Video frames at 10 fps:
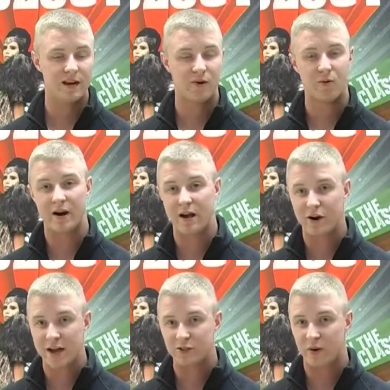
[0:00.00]
Now, when I
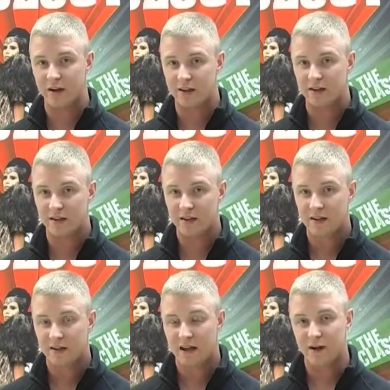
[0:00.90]
graduated,
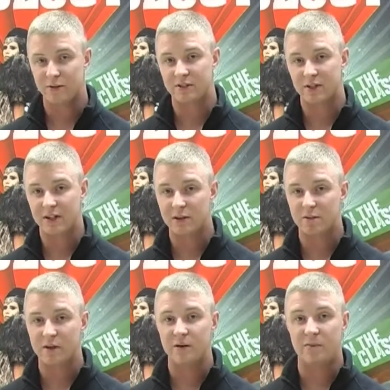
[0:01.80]
I was selected to
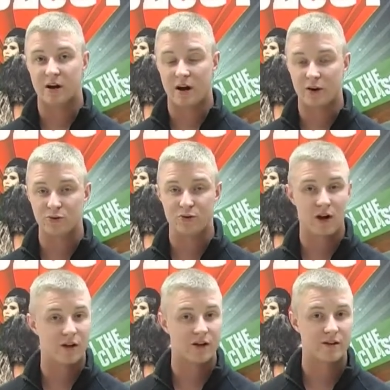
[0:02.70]
be a McConnell
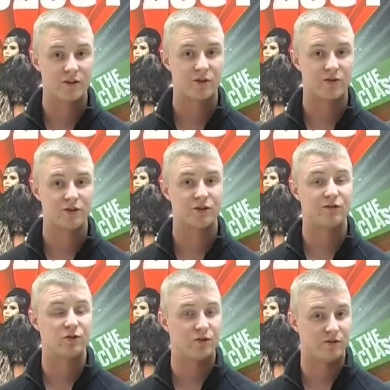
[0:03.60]
Scholar at the University
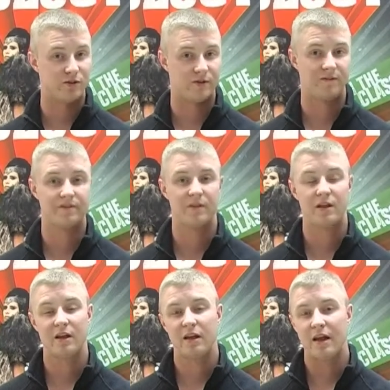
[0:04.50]
of Louisville.
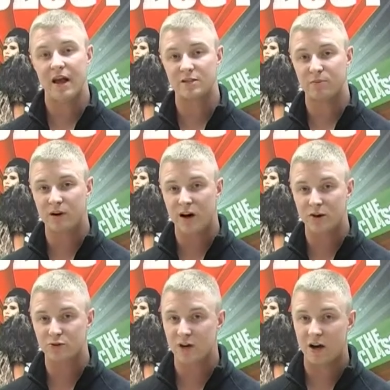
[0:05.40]
As a
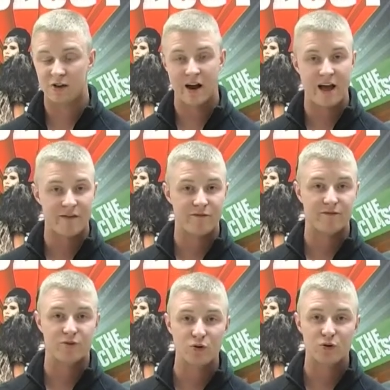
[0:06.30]
McConnell Scholar, I have
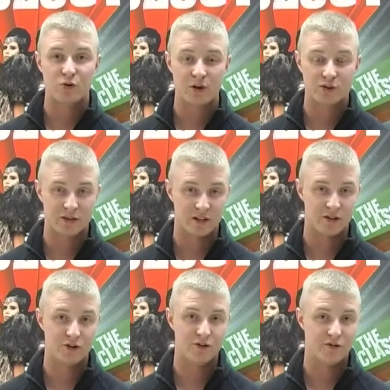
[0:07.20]
full tuition at
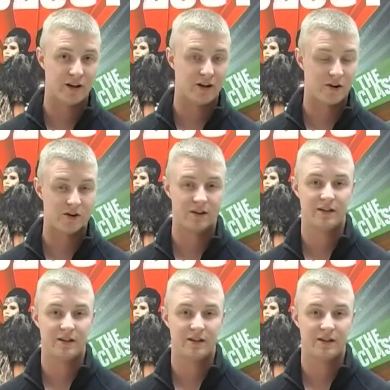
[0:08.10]
U of L.